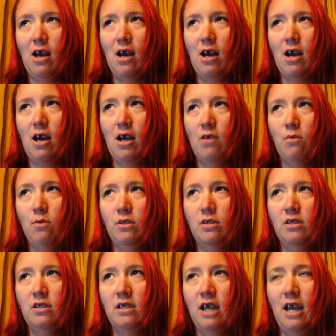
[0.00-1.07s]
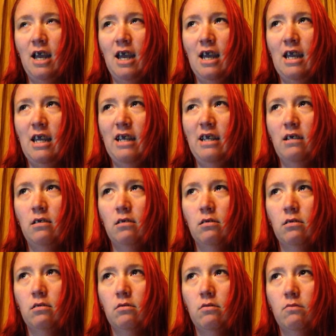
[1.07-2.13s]
I would say
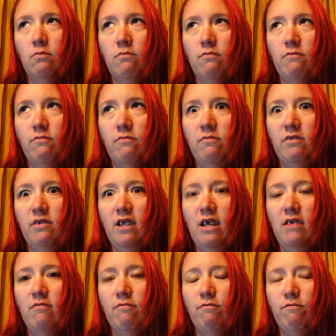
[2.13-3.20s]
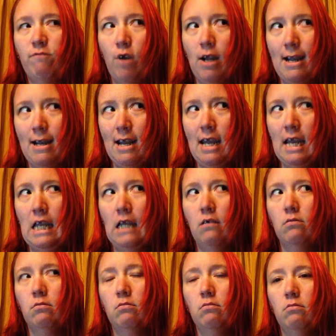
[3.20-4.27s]
then Friday,
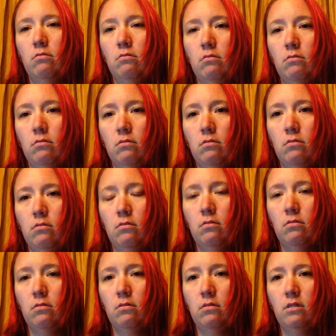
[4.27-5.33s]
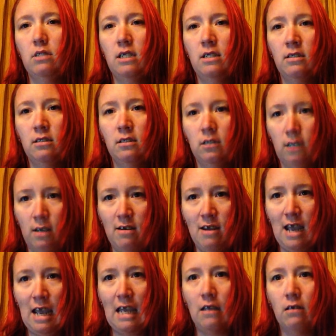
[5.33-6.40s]
then
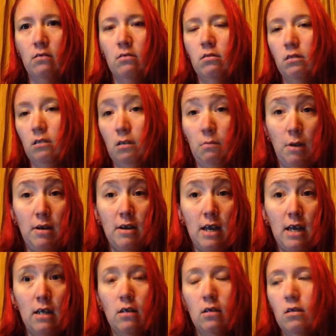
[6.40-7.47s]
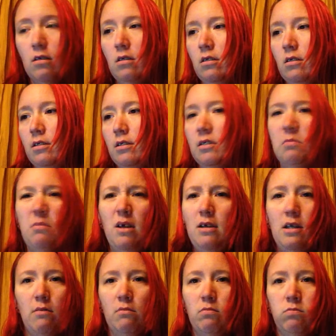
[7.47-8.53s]
Sunday, and then Monday. So
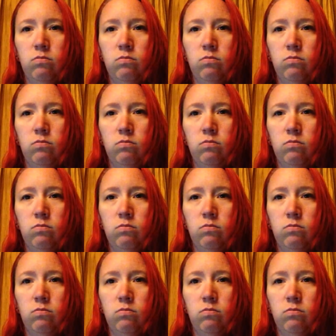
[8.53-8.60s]
Monday,